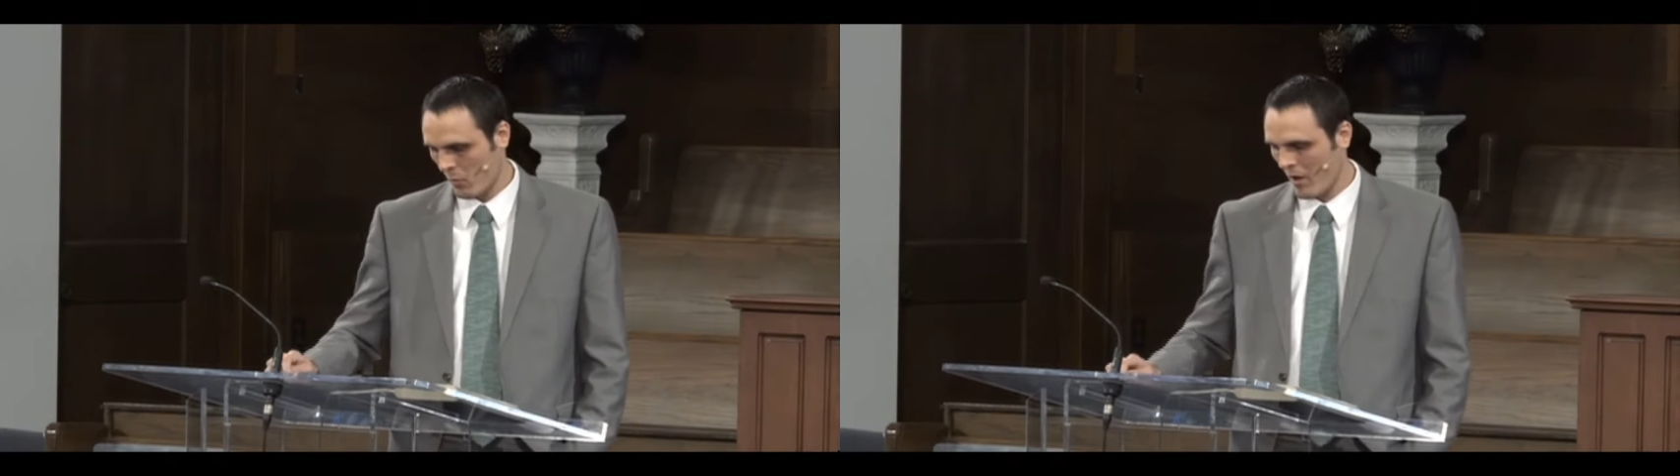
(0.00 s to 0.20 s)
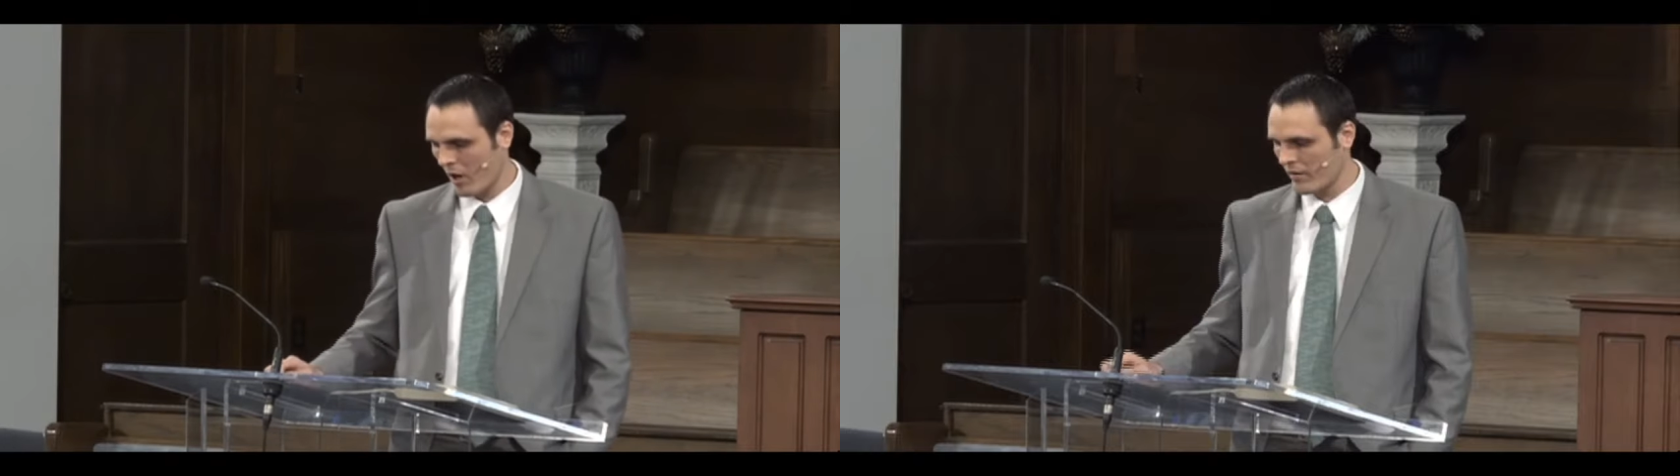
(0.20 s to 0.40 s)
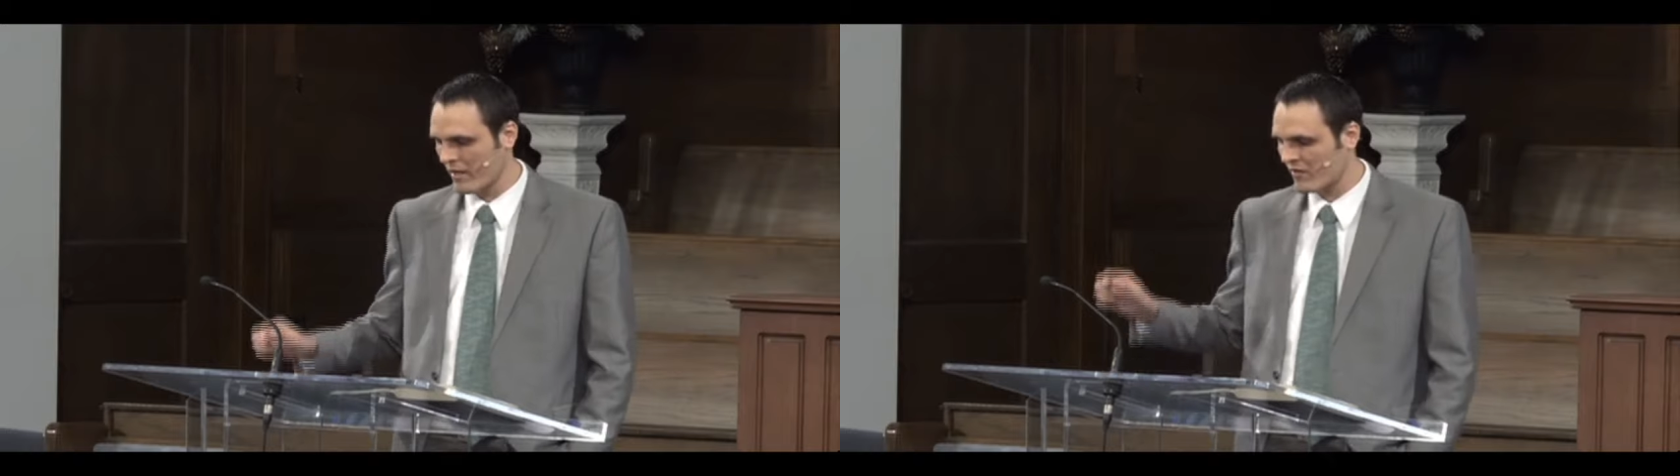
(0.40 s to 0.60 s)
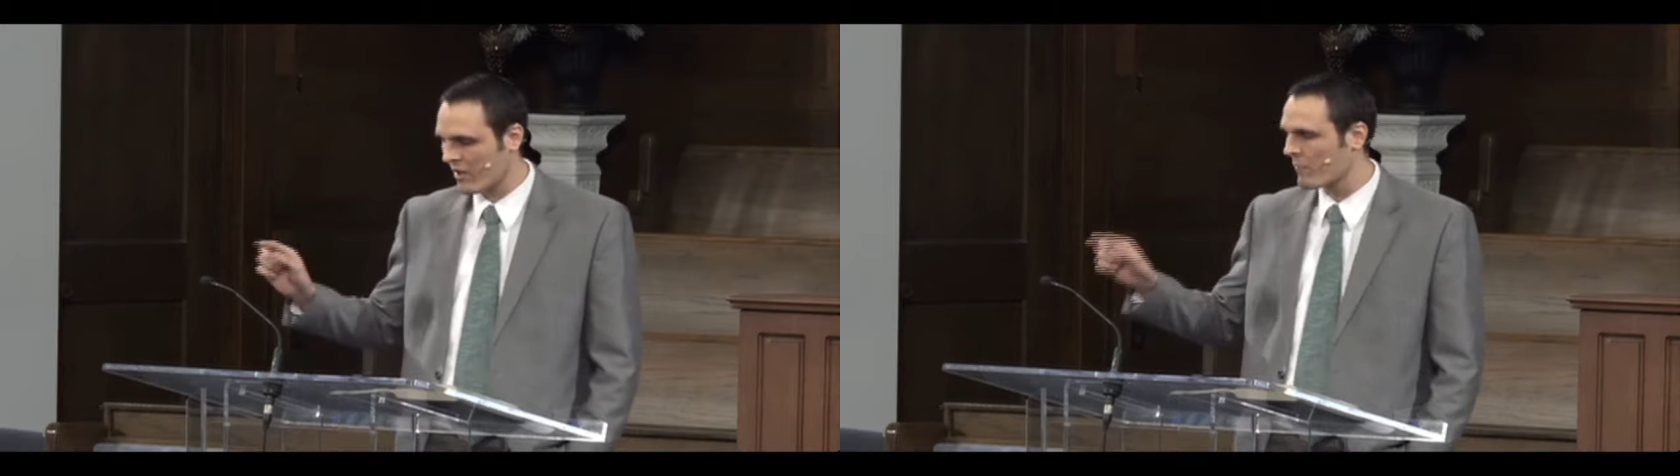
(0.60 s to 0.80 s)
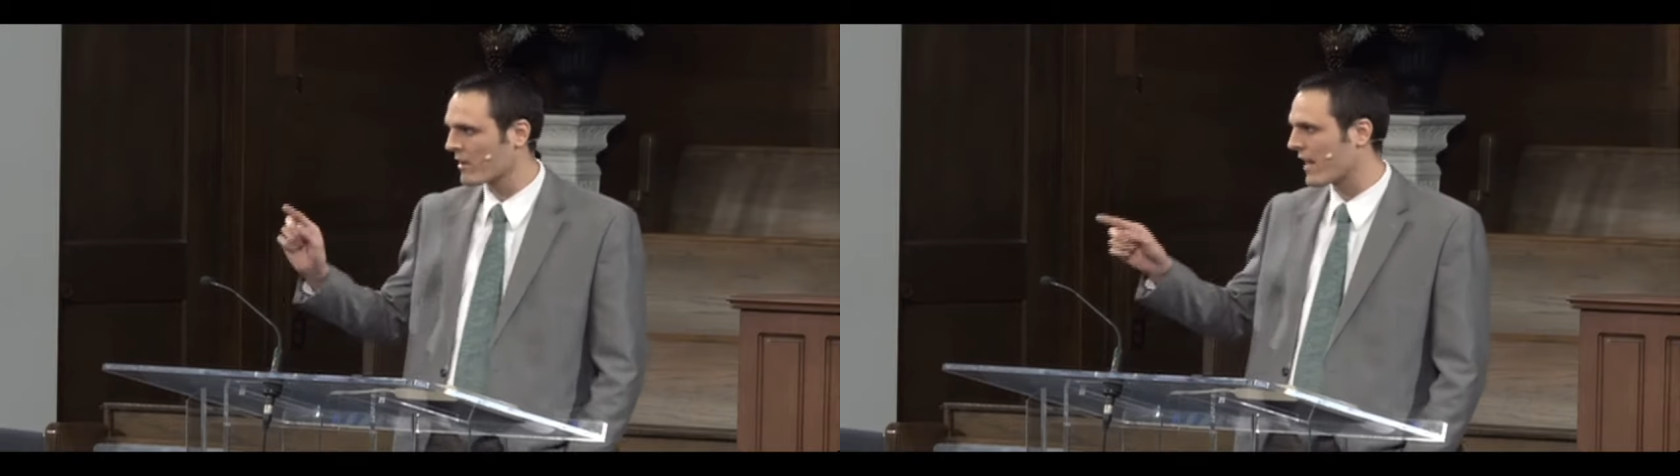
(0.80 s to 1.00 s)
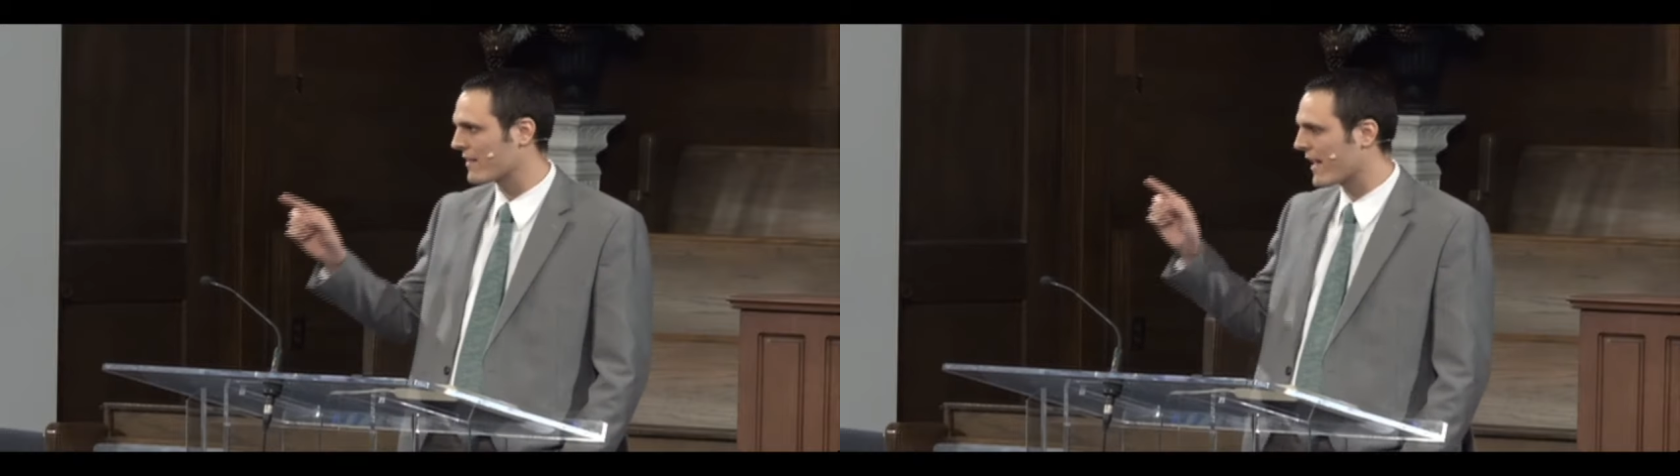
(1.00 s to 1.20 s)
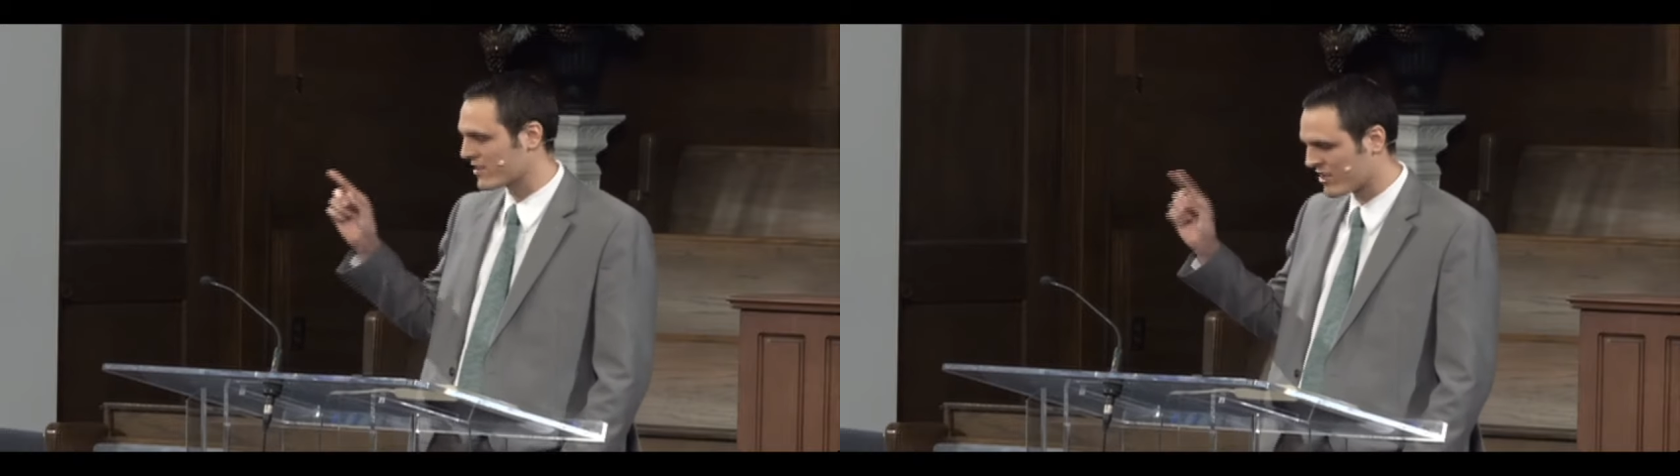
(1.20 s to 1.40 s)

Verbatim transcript: We all need someone like that